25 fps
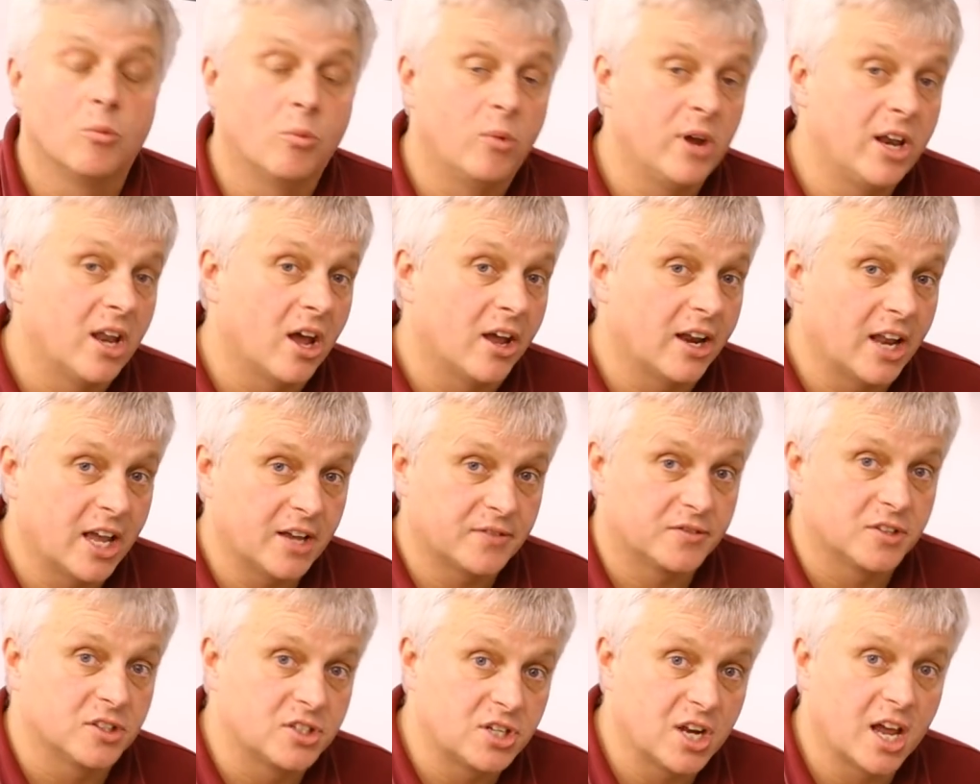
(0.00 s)
We don't
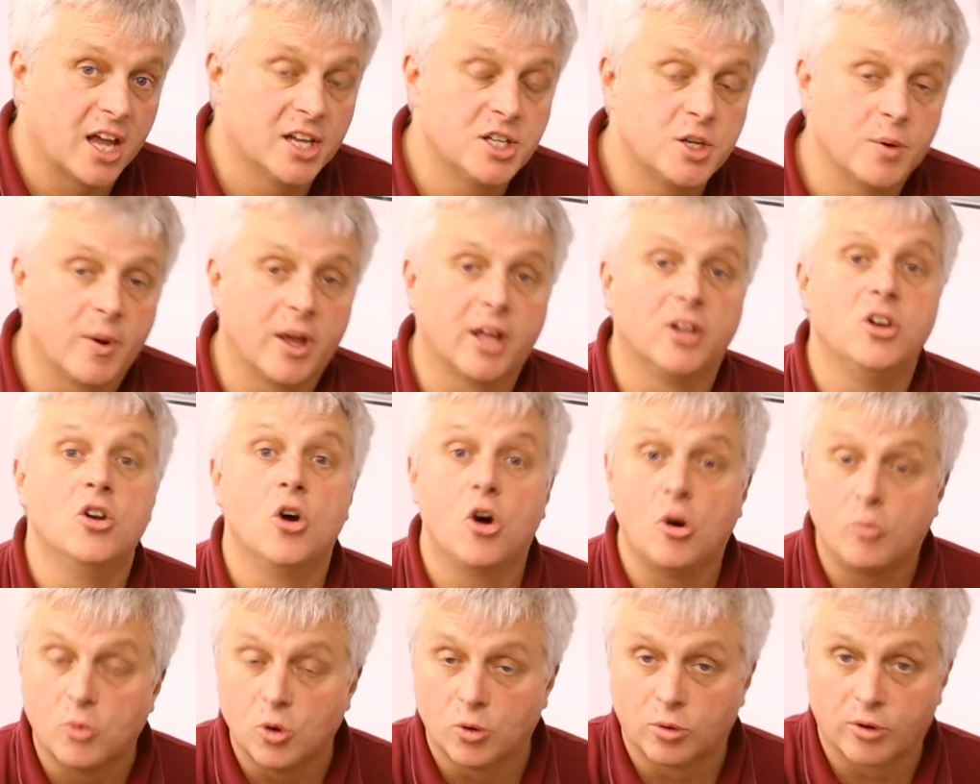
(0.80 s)
have to charge you our
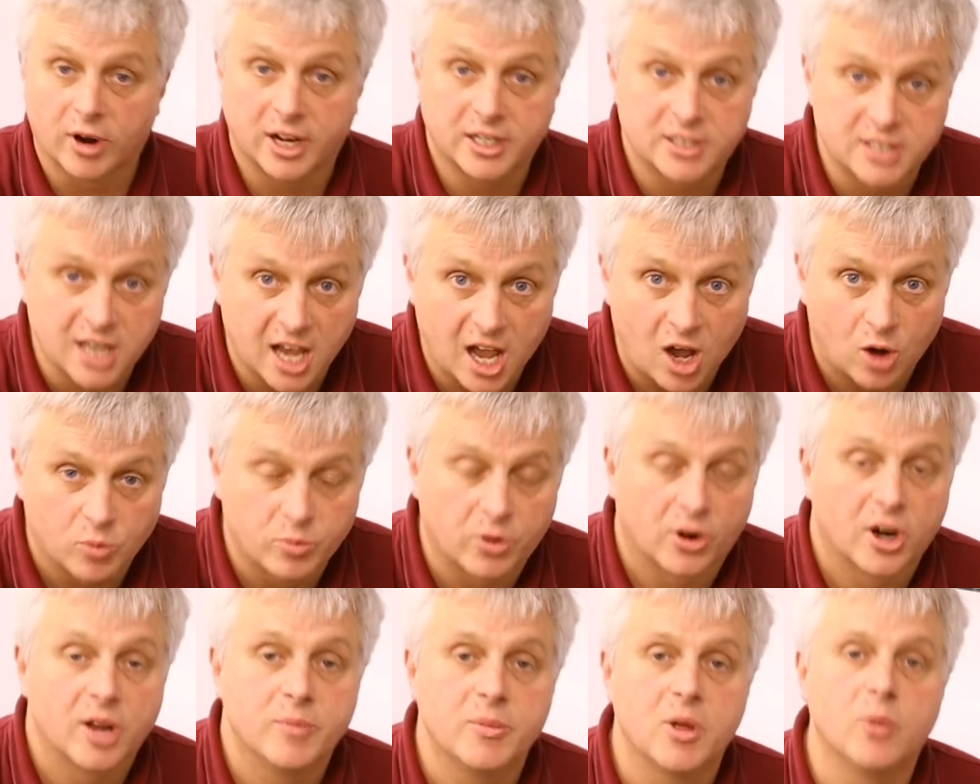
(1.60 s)
normal retail
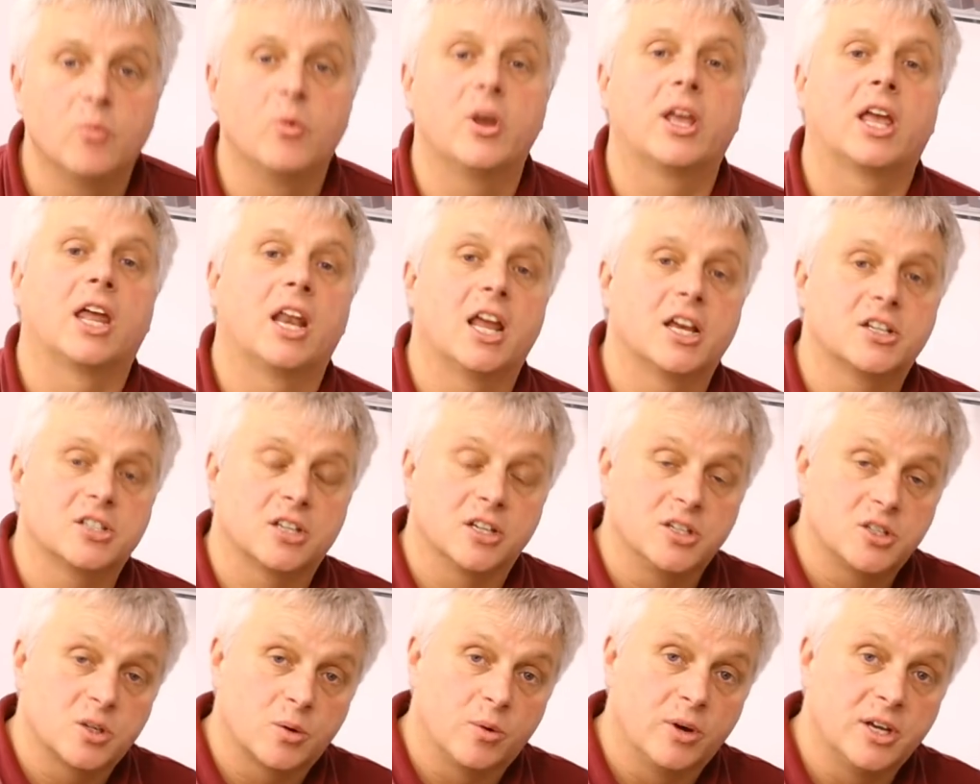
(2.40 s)
premium. We can
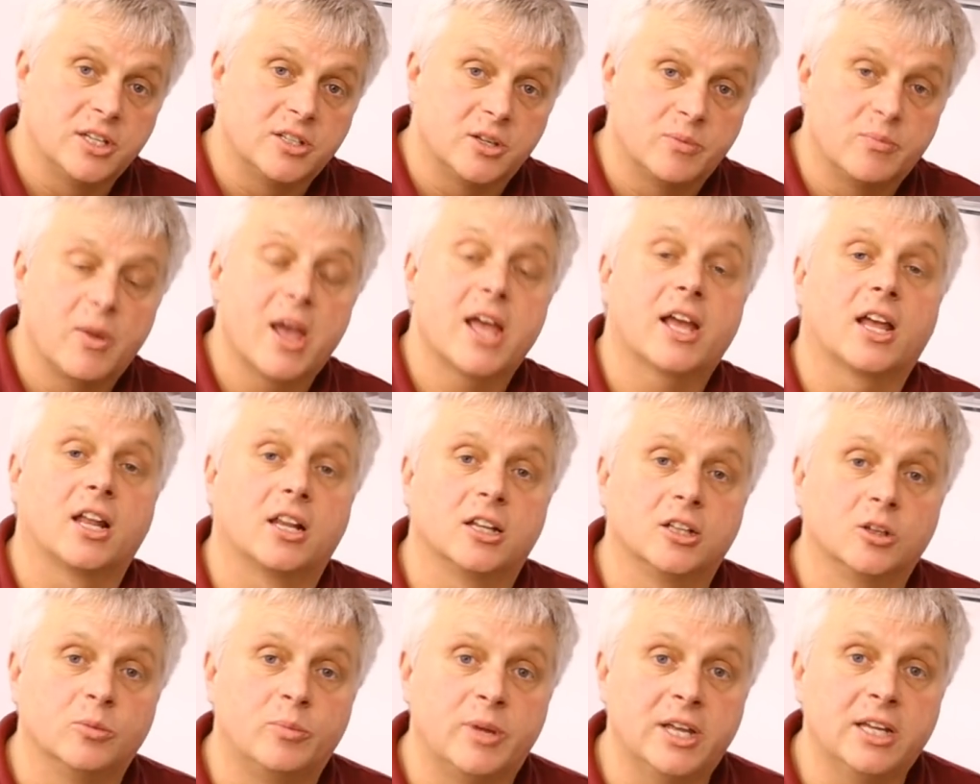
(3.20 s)
actually squeeze it back a
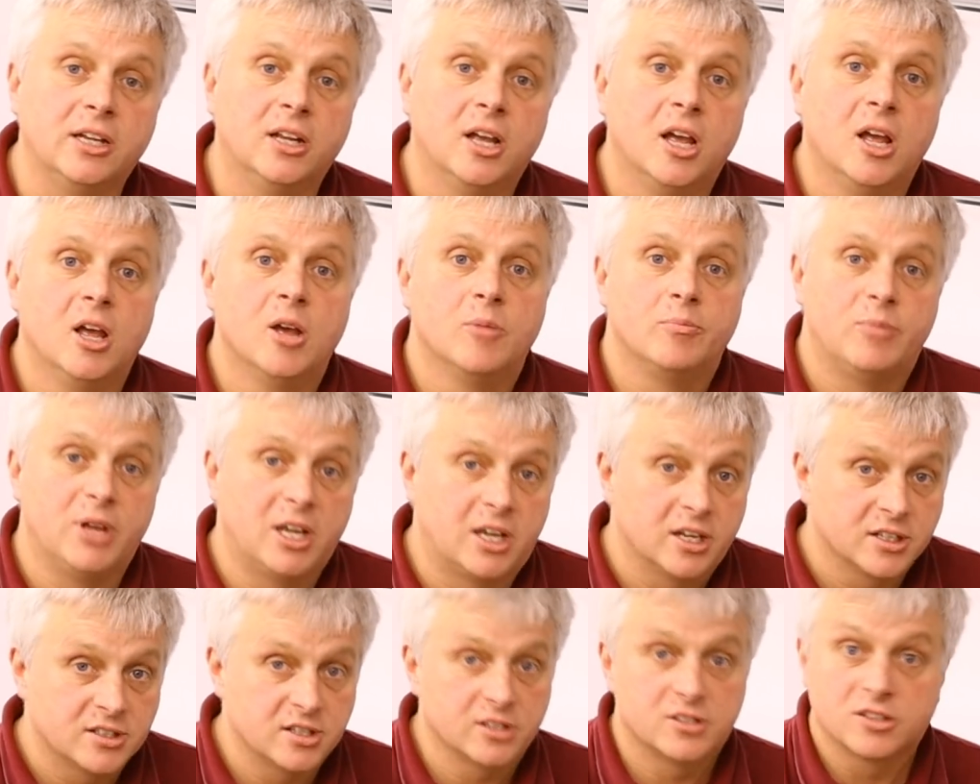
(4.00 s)
little bit
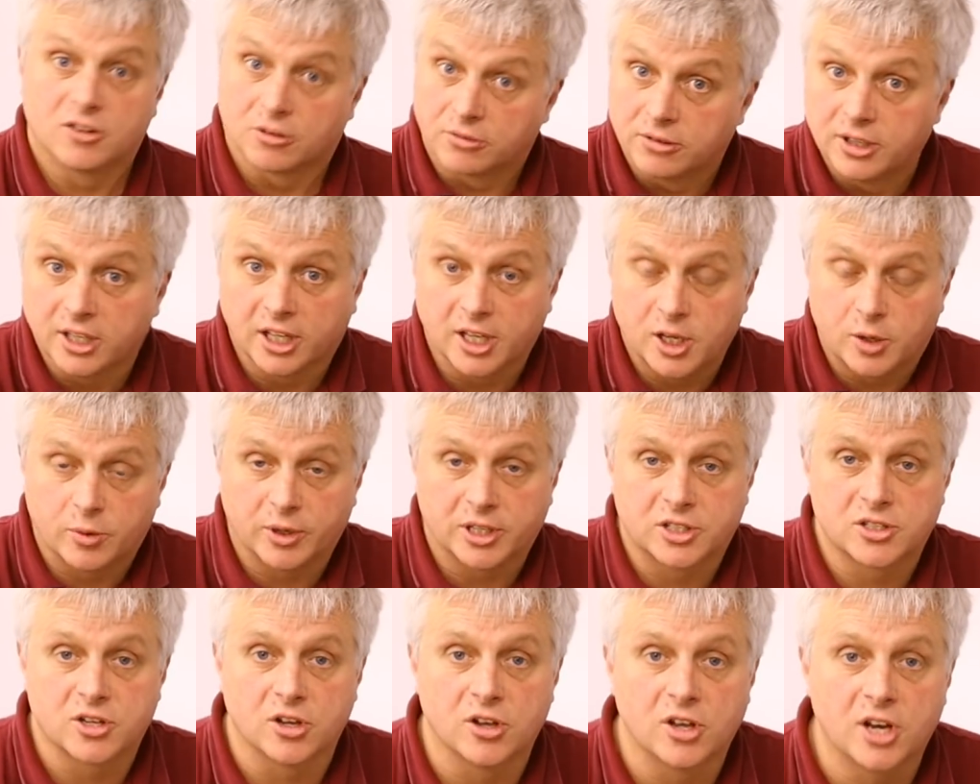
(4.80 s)
because it's a really
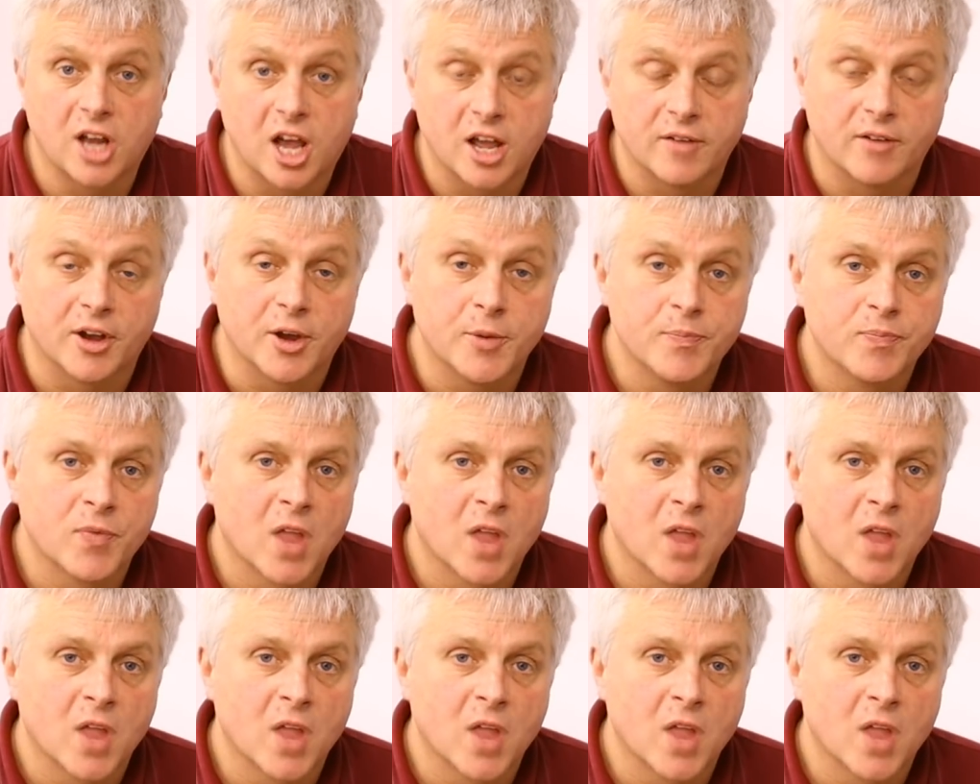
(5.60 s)
quick turnover.